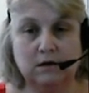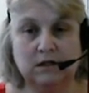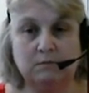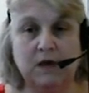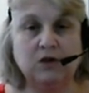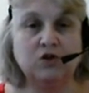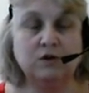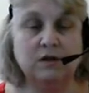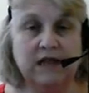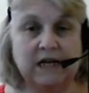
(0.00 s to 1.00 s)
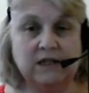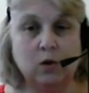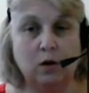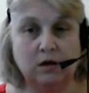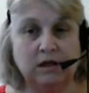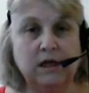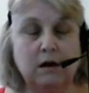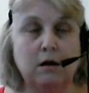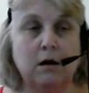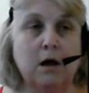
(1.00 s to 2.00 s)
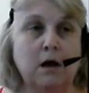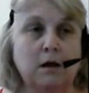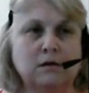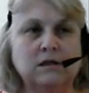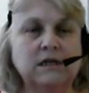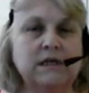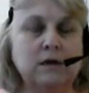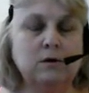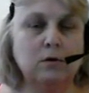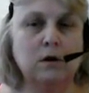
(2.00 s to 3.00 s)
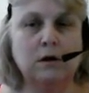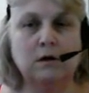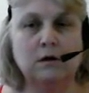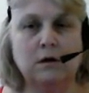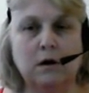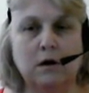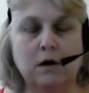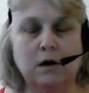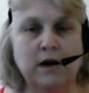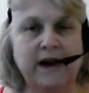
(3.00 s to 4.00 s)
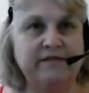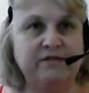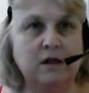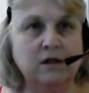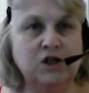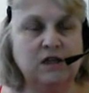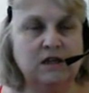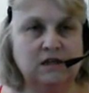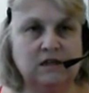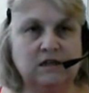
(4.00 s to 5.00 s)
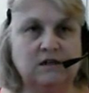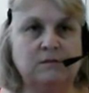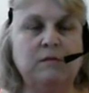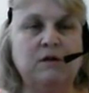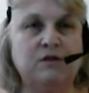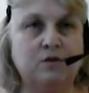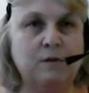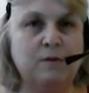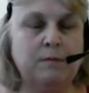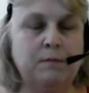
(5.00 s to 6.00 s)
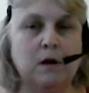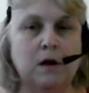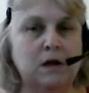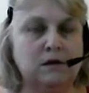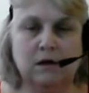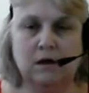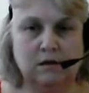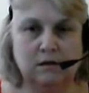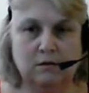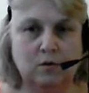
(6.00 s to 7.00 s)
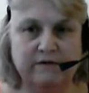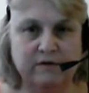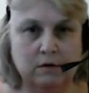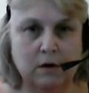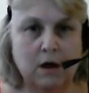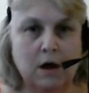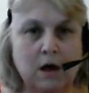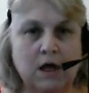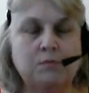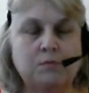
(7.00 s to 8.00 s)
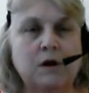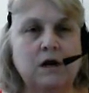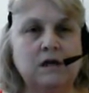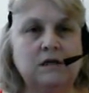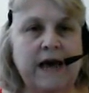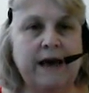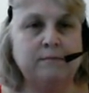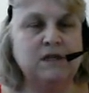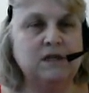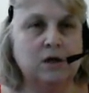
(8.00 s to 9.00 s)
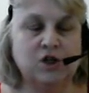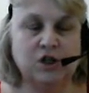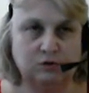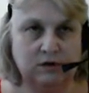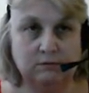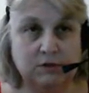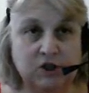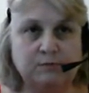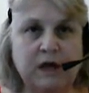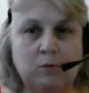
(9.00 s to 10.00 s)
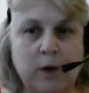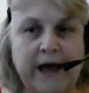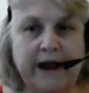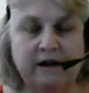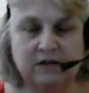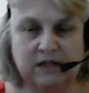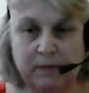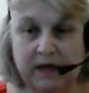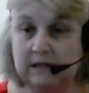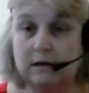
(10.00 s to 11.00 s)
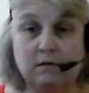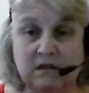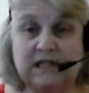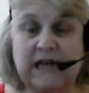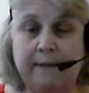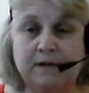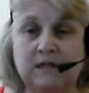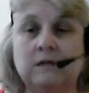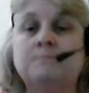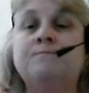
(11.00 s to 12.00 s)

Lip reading: to make sure that that's all clear, because let's say you're on an anthology that there's maybe 30 people on, and whoever inputted into Amazon just plain ran out of space. This happens.